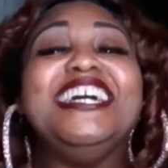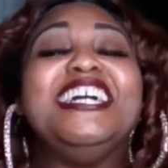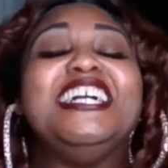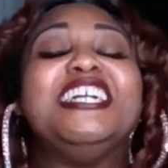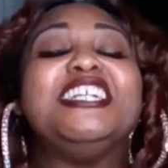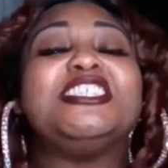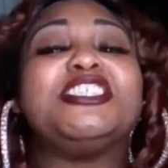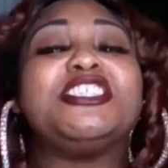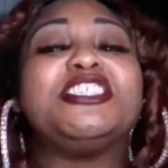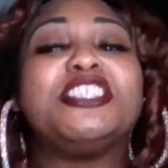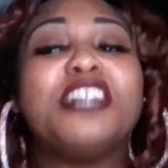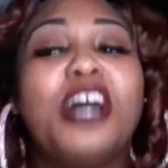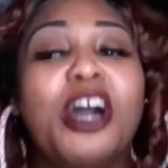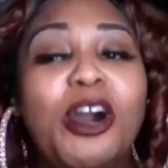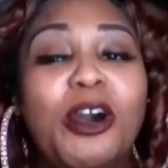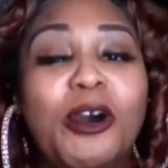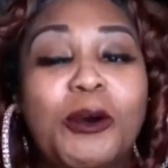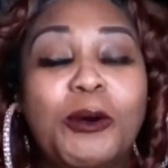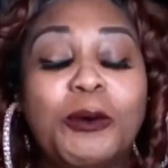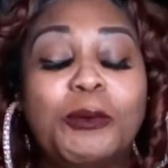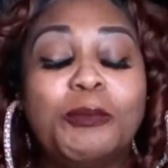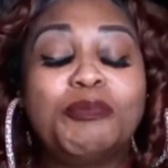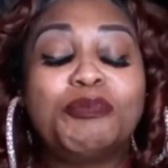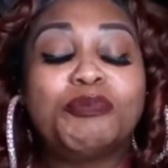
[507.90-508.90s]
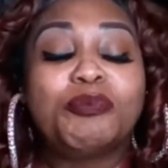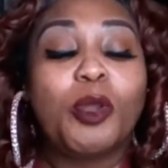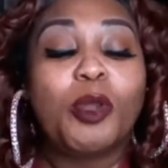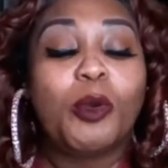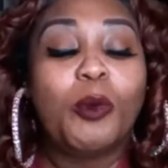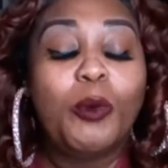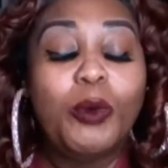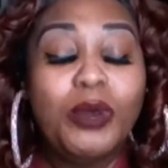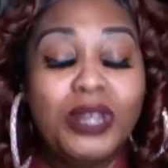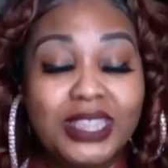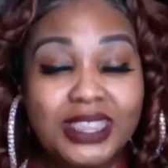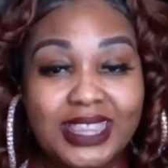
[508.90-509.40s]
So
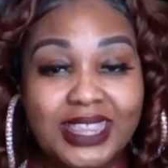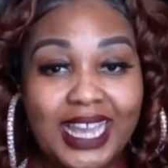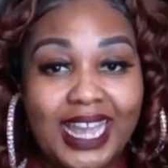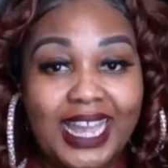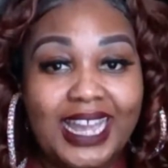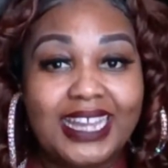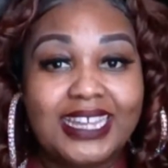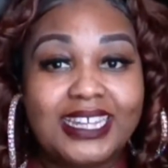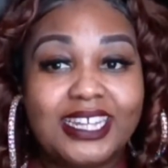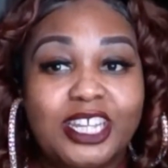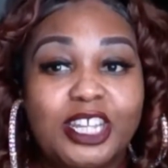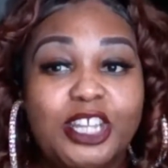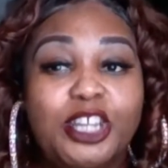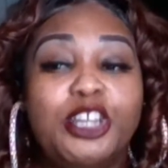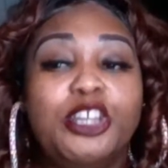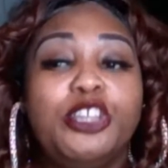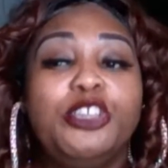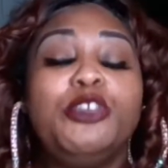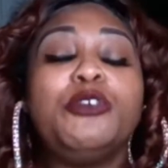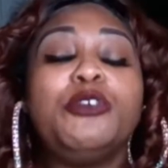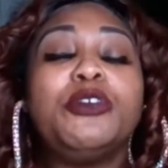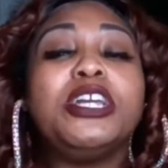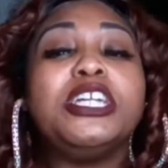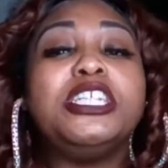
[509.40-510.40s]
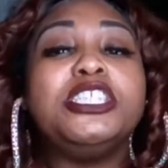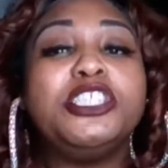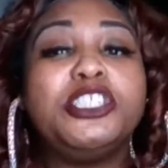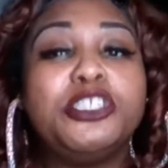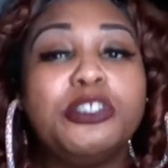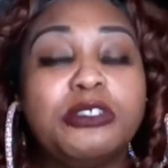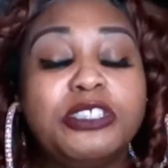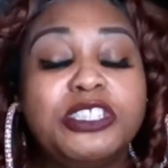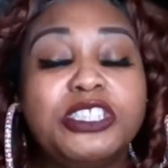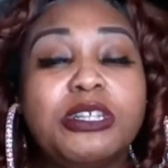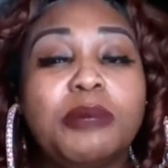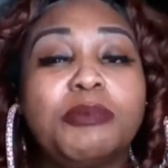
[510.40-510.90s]
with that, you can
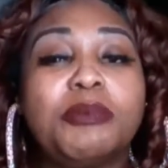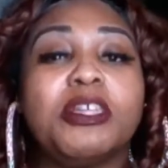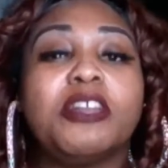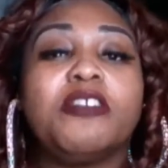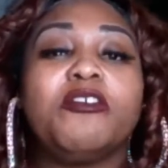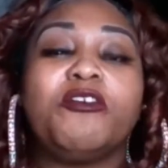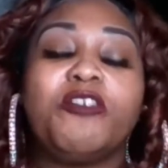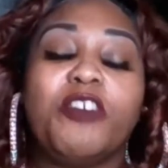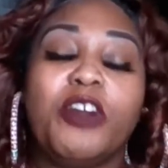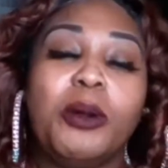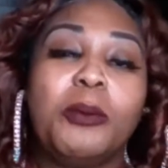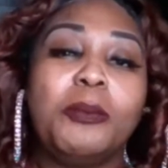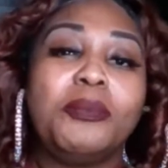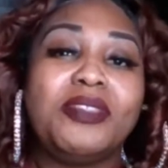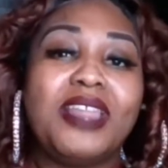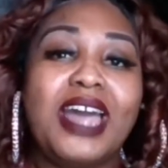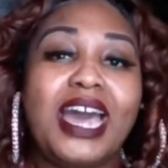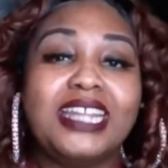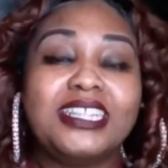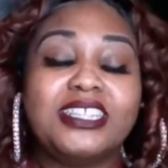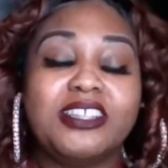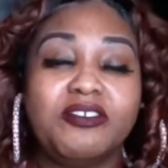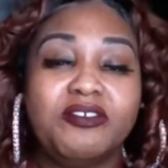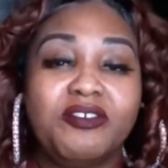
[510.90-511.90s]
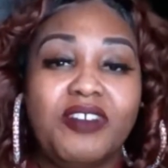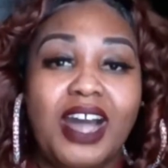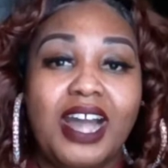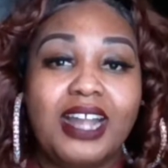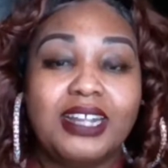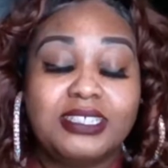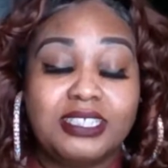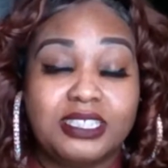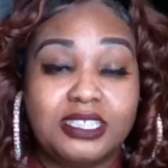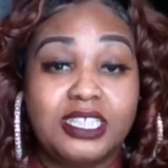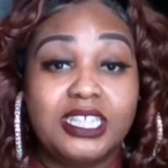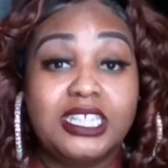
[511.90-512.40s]
do something from that
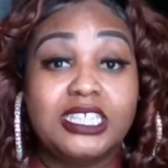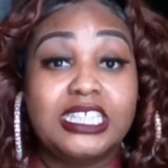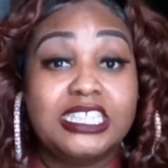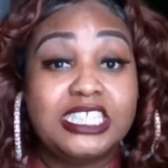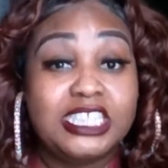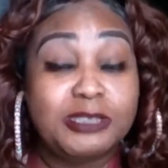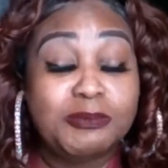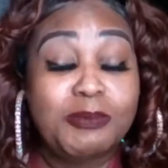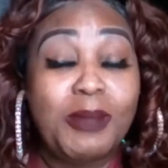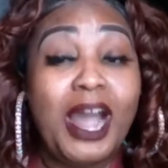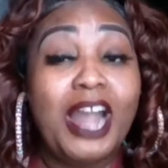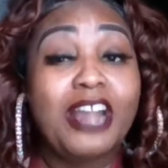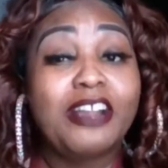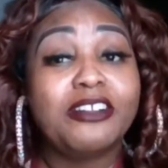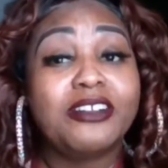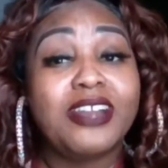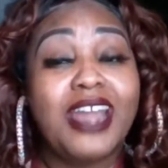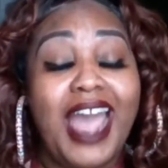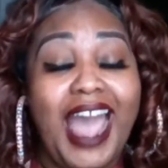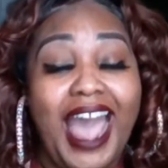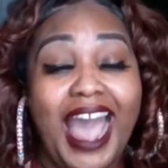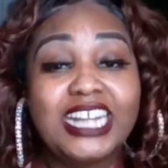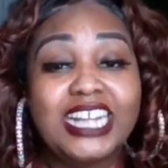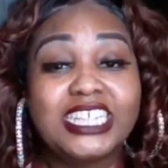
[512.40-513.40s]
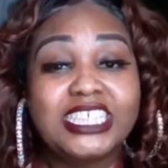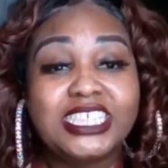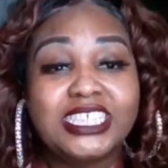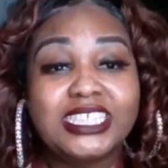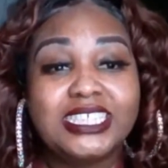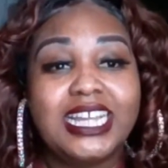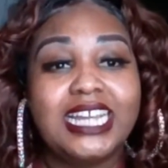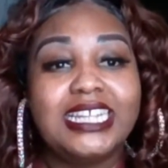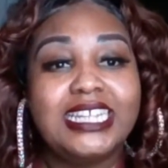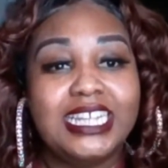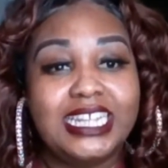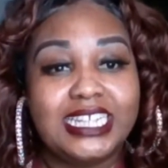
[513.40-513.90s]
divine inspired
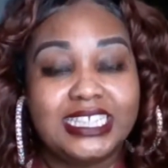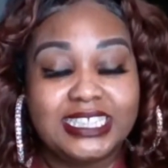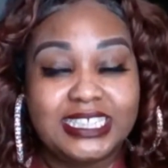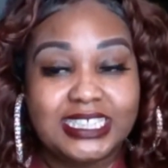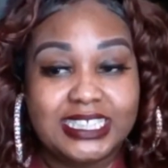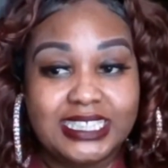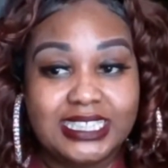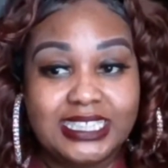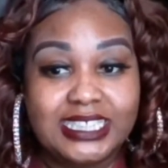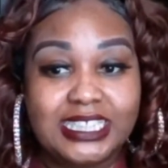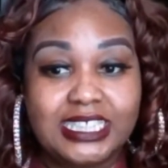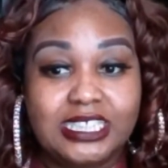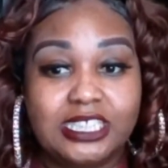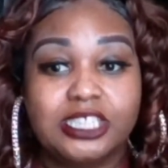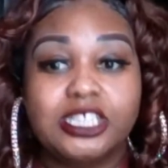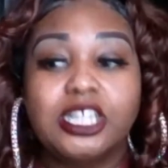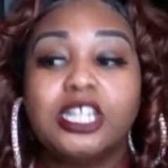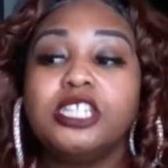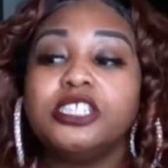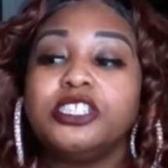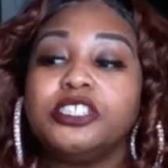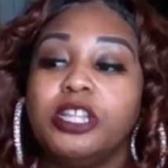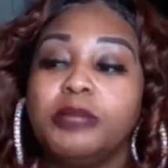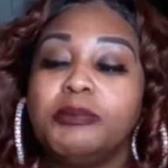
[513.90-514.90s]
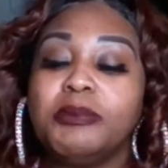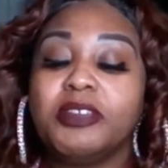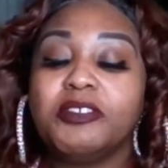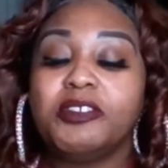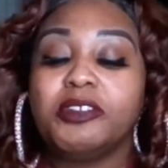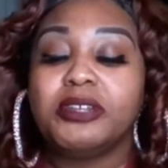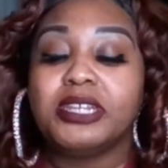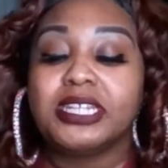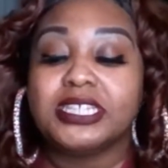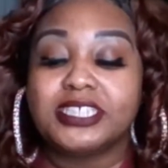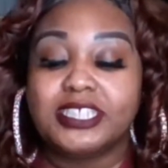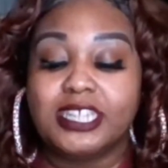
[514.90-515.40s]
action and then it succeeds. So let me give you
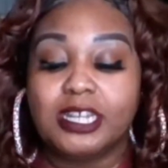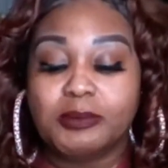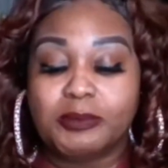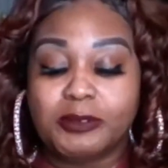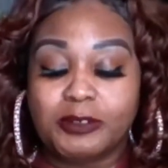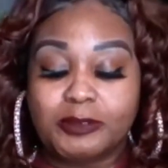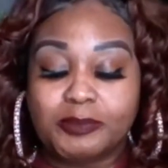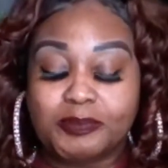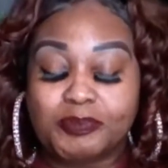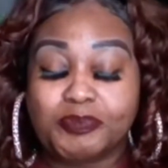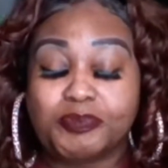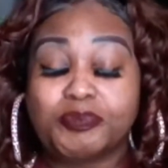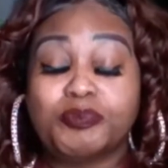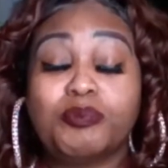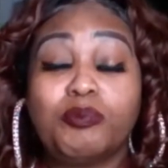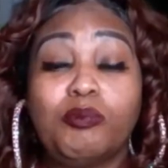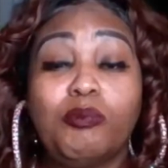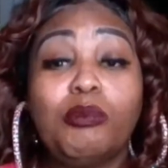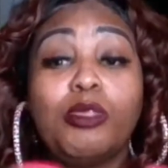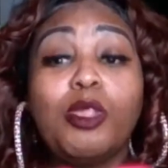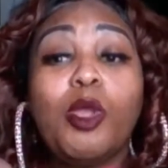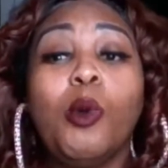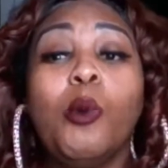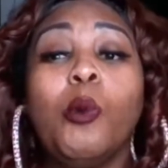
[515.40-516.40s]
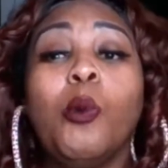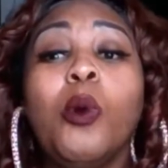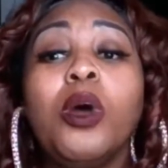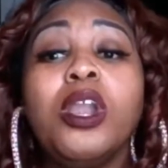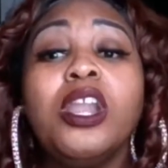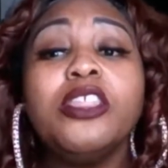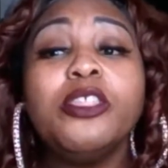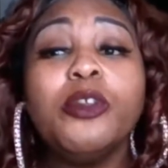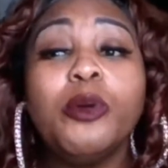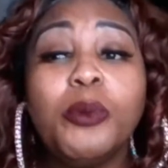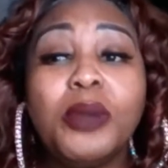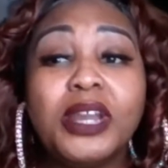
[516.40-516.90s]
an example. One
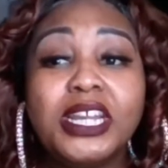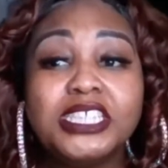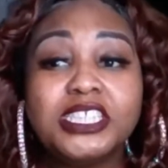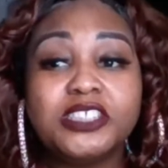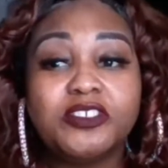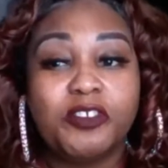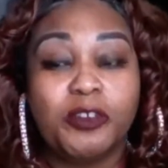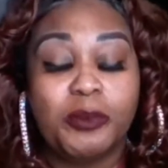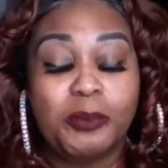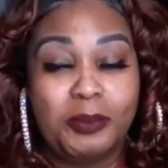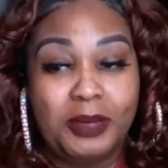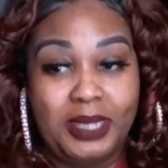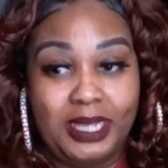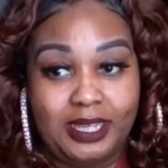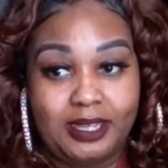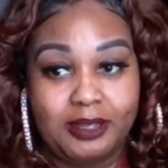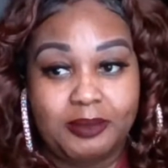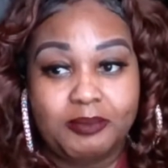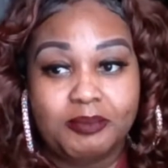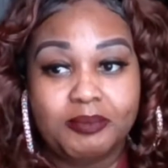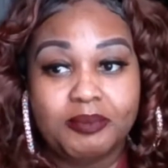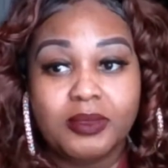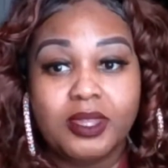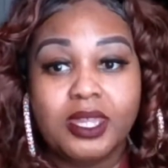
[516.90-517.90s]
of the ways for me